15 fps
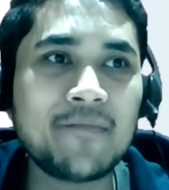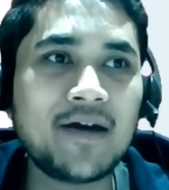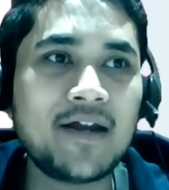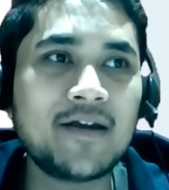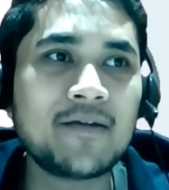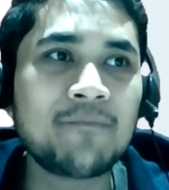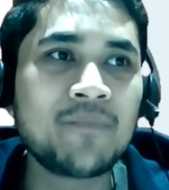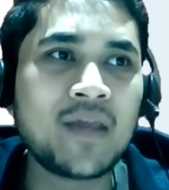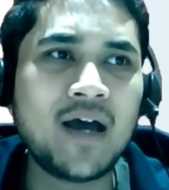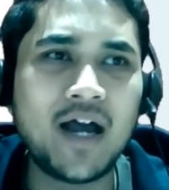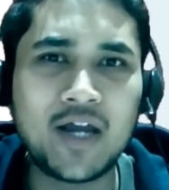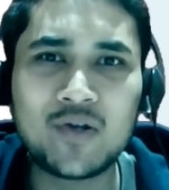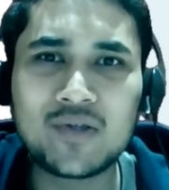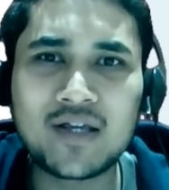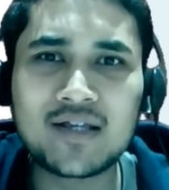And
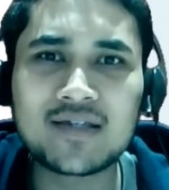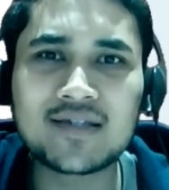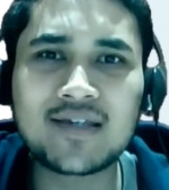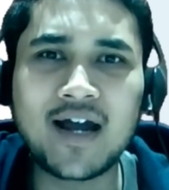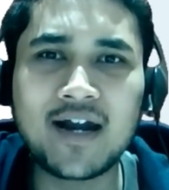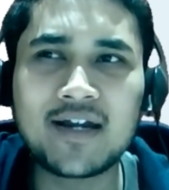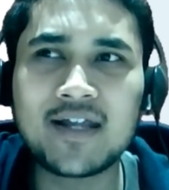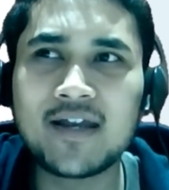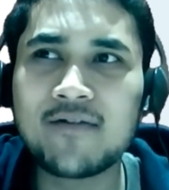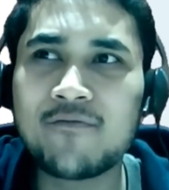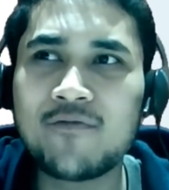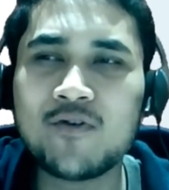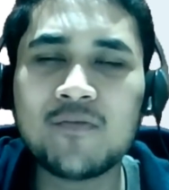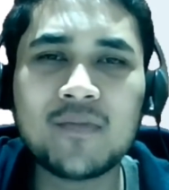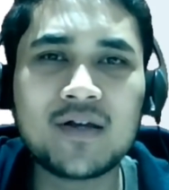I know that starting
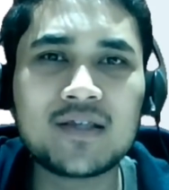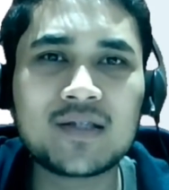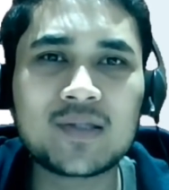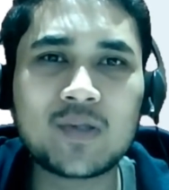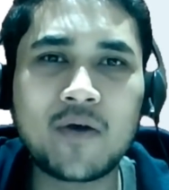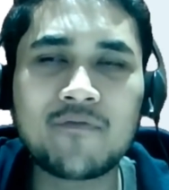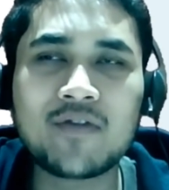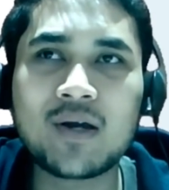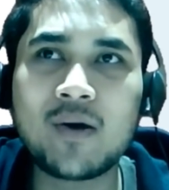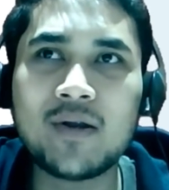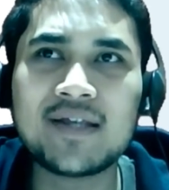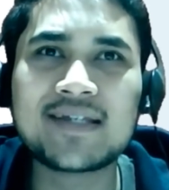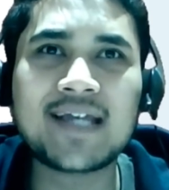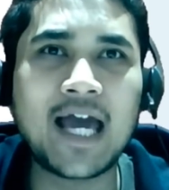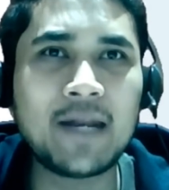few months of the
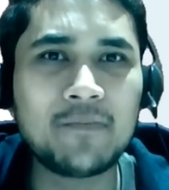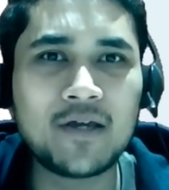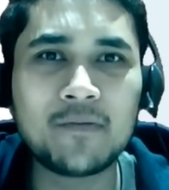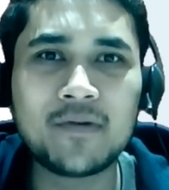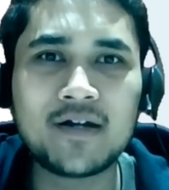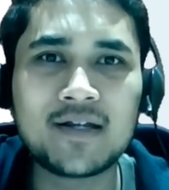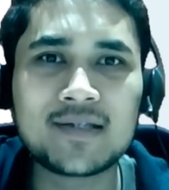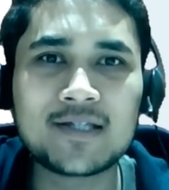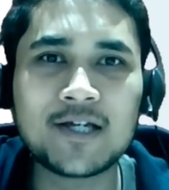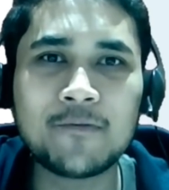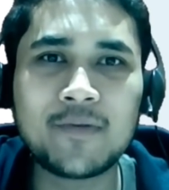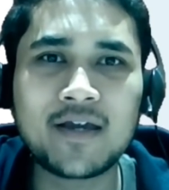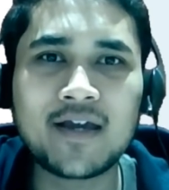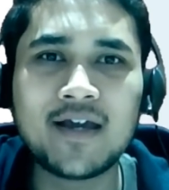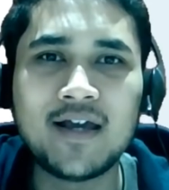college can be a bit
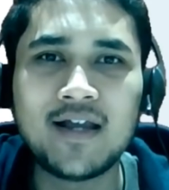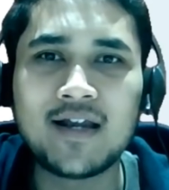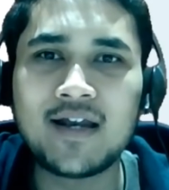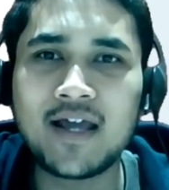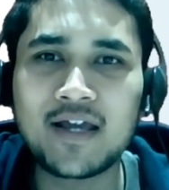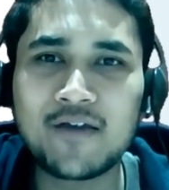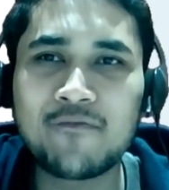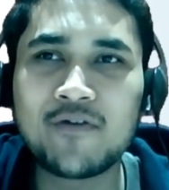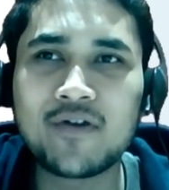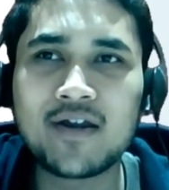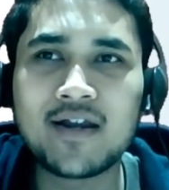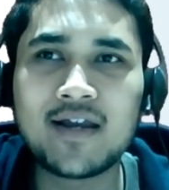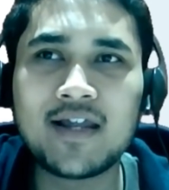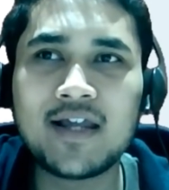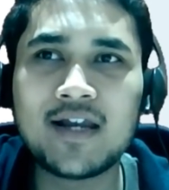disturbing, like if you
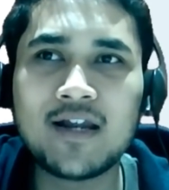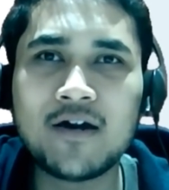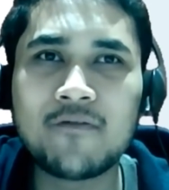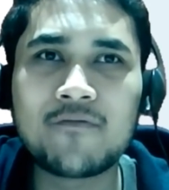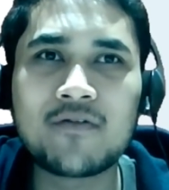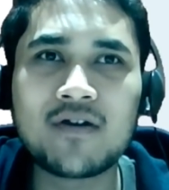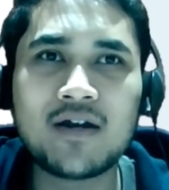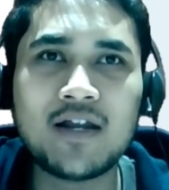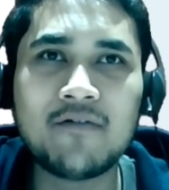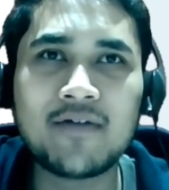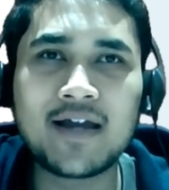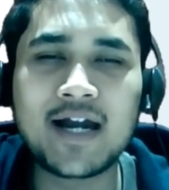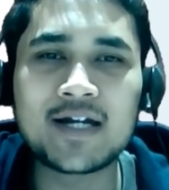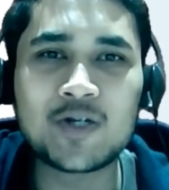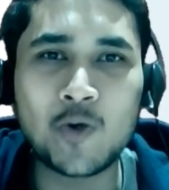really loved living
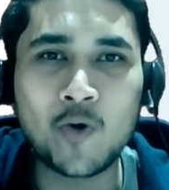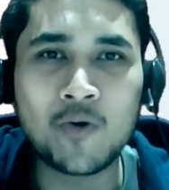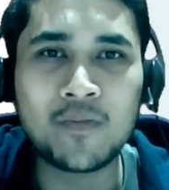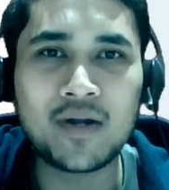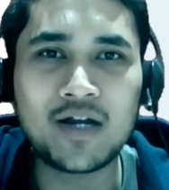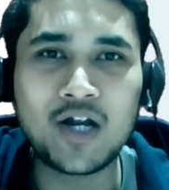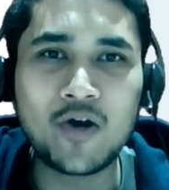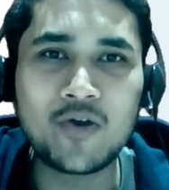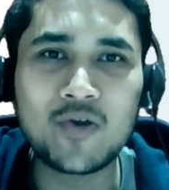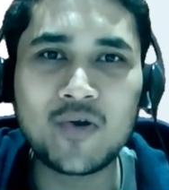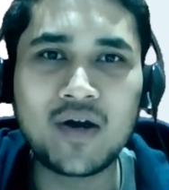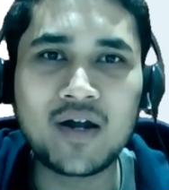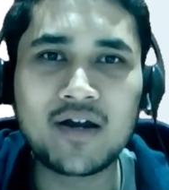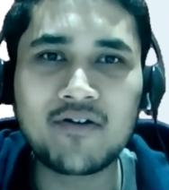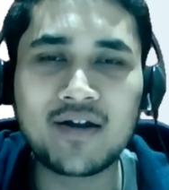at home and now you
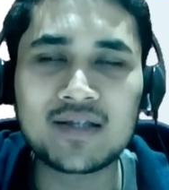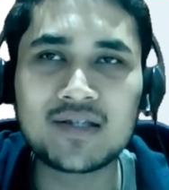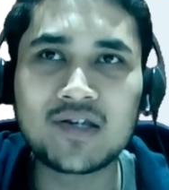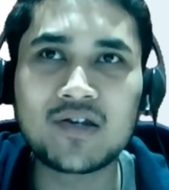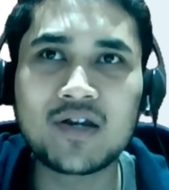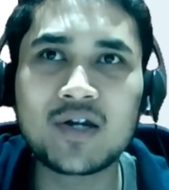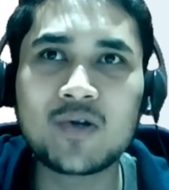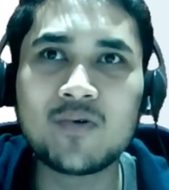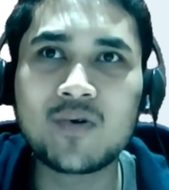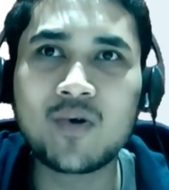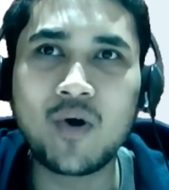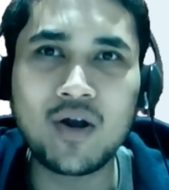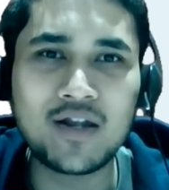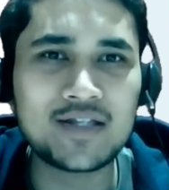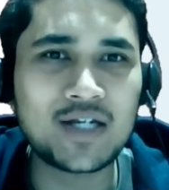are transitioning to
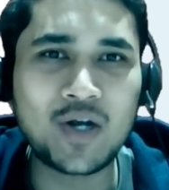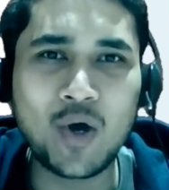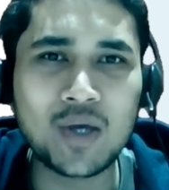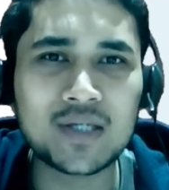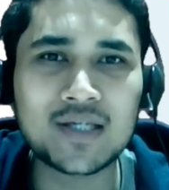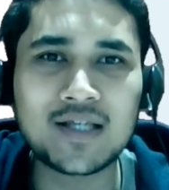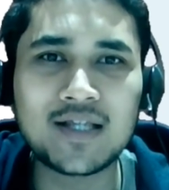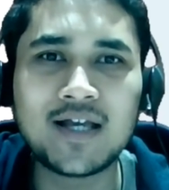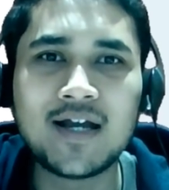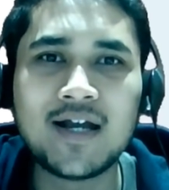college and hostel,